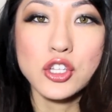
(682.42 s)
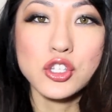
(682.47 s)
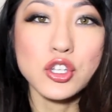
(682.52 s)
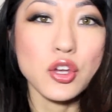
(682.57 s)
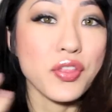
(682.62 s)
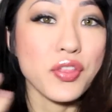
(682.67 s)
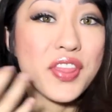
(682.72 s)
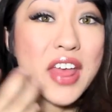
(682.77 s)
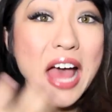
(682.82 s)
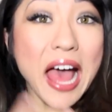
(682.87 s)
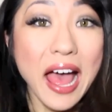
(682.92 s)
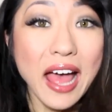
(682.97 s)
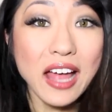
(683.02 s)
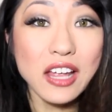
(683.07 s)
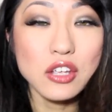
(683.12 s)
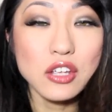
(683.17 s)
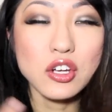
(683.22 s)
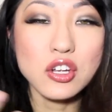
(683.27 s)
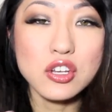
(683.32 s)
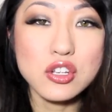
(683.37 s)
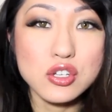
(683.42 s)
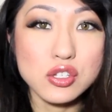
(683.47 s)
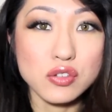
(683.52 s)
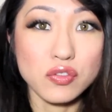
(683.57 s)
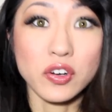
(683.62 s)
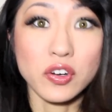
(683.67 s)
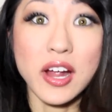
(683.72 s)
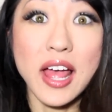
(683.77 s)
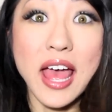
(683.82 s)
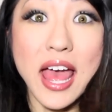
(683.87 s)
So that you can use
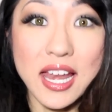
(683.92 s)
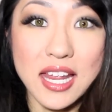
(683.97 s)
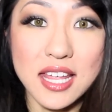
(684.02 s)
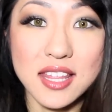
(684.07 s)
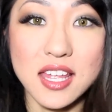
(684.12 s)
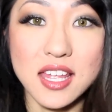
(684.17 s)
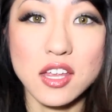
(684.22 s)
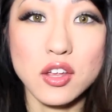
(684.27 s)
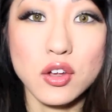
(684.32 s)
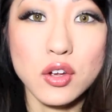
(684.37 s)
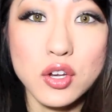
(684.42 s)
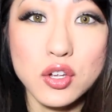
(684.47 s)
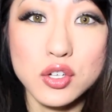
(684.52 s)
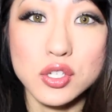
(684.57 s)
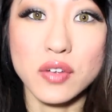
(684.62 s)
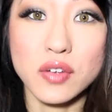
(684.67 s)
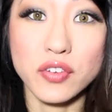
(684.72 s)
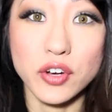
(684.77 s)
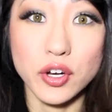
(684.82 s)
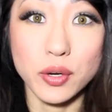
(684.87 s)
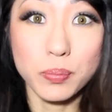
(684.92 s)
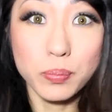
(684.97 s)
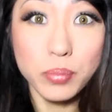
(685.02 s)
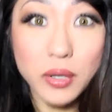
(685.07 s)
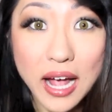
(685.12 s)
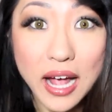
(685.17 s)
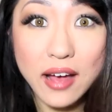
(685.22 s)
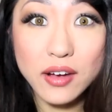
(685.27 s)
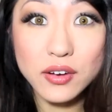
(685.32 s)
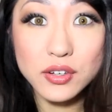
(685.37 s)
for anything. You can use it for your
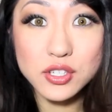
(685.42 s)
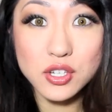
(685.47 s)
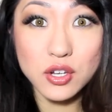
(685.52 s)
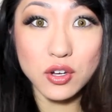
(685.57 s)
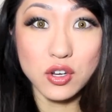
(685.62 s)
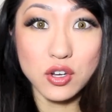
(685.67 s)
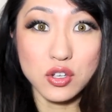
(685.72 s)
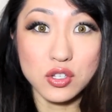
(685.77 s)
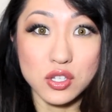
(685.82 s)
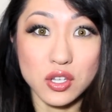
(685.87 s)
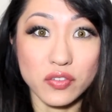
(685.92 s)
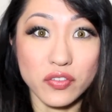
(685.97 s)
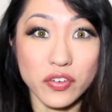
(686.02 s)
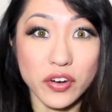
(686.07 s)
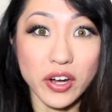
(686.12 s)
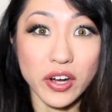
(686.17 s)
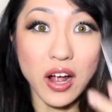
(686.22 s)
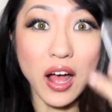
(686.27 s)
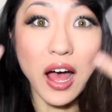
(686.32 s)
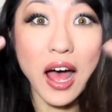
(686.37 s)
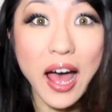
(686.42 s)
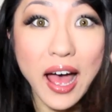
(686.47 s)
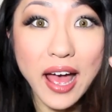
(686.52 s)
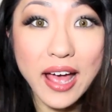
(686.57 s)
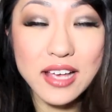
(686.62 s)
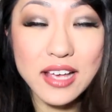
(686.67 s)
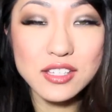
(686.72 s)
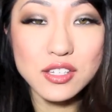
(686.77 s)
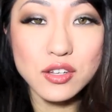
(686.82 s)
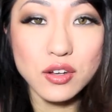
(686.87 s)
brows, you can use it for your
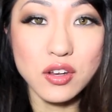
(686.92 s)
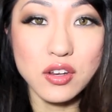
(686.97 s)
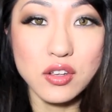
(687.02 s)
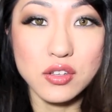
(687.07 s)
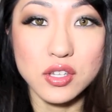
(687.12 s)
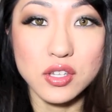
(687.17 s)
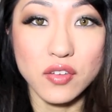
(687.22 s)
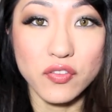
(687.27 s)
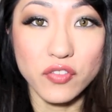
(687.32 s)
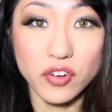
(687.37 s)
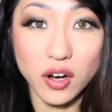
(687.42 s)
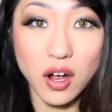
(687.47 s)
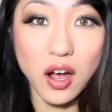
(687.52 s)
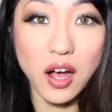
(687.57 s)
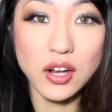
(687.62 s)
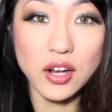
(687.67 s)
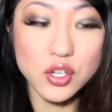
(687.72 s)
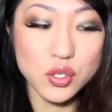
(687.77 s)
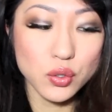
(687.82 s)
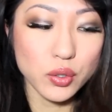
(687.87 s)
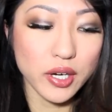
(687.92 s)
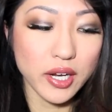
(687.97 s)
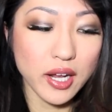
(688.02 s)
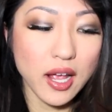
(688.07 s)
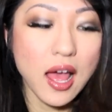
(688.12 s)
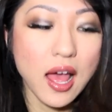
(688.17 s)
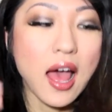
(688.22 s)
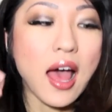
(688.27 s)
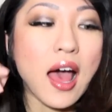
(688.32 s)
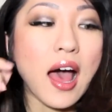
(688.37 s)
eyes, you can use it for
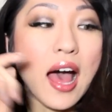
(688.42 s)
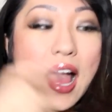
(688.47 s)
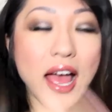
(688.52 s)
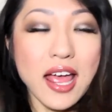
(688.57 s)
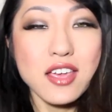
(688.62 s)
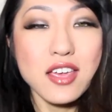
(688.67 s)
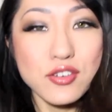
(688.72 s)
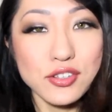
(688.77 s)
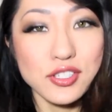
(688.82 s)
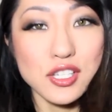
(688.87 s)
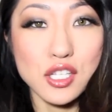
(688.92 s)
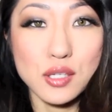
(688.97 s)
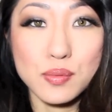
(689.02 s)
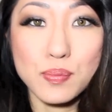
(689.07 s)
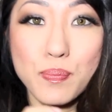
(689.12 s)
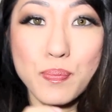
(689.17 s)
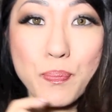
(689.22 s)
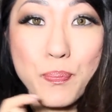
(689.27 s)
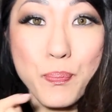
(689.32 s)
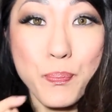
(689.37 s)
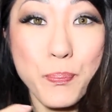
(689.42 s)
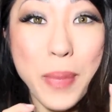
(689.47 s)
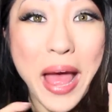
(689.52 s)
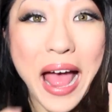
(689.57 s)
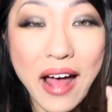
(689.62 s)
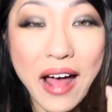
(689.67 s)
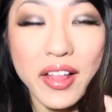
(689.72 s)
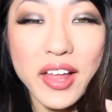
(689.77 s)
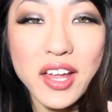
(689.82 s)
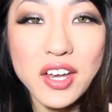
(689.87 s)
contouring. I use this
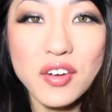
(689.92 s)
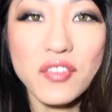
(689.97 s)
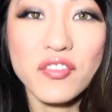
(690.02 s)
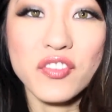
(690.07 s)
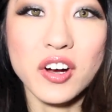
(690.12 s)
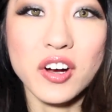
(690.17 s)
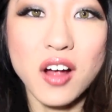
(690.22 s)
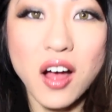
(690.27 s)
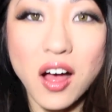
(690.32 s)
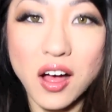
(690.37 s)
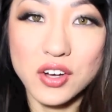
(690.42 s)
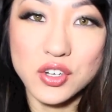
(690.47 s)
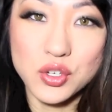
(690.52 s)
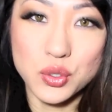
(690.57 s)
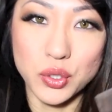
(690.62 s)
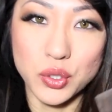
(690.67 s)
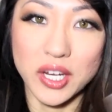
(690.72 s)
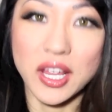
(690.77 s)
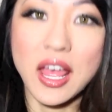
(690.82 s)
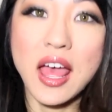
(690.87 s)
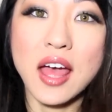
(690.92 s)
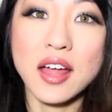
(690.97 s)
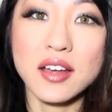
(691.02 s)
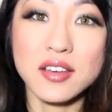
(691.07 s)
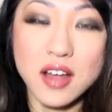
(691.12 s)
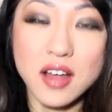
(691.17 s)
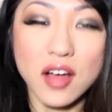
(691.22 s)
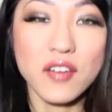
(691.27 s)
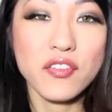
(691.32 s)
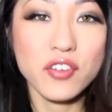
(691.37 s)
palette for contouring,
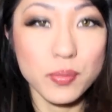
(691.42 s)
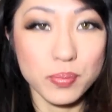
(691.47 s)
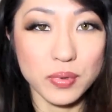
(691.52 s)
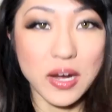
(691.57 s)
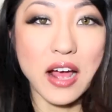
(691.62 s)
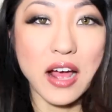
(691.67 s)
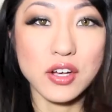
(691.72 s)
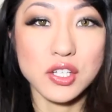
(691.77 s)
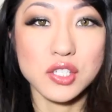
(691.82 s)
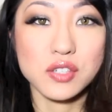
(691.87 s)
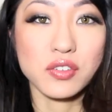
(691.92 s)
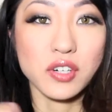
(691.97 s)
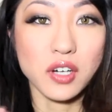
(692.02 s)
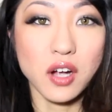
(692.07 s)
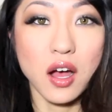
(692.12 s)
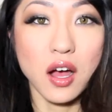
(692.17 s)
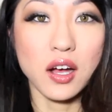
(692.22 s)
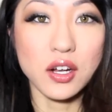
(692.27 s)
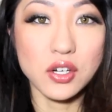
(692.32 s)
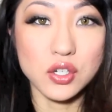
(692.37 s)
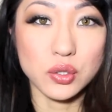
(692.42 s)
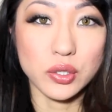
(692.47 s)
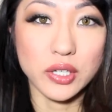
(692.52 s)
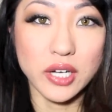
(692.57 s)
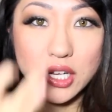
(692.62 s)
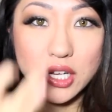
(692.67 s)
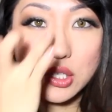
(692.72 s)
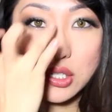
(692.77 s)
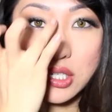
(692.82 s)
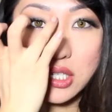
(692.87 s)
not for brows, for
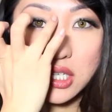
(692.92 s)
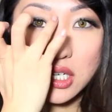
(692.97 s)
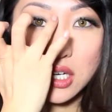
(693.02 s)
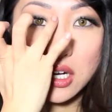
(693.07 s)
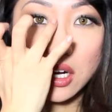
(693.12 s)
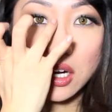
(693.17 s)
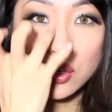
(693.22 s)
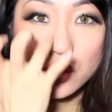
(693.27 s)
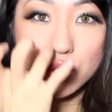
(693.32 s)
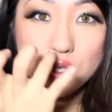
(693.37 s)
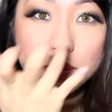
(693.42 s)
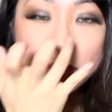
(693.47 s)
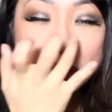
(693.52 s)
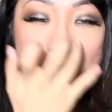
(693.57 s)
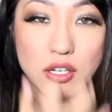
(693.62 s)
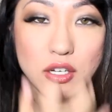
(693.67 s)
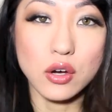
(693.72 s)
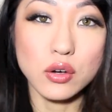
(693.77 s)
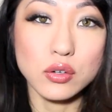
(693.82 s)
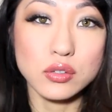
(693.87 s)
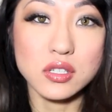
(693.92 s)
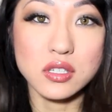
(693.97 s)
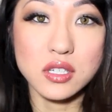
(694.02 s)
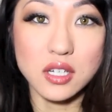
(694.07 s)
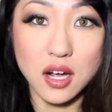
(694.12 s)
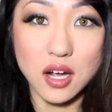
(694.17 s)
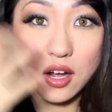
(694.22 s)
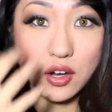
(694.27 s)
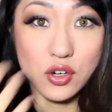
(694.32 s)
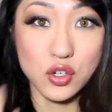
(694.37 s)
contouring. I use it to contour my nose and
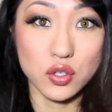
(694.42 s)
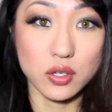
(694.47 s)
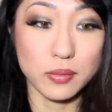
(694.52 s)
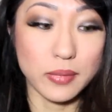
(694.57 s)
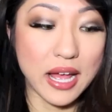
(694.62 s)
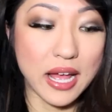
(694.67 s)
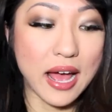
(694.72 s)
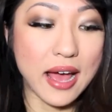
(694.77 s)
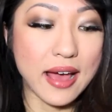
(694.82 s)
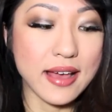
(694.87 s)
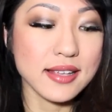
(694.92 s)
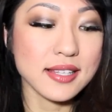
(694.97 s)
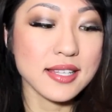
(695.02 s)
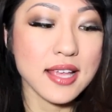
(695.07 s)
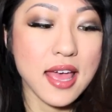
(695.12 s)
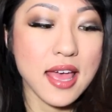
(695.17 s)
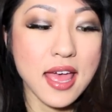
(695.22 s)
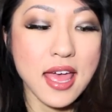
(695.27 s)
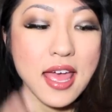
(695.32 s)
to contour my eyes.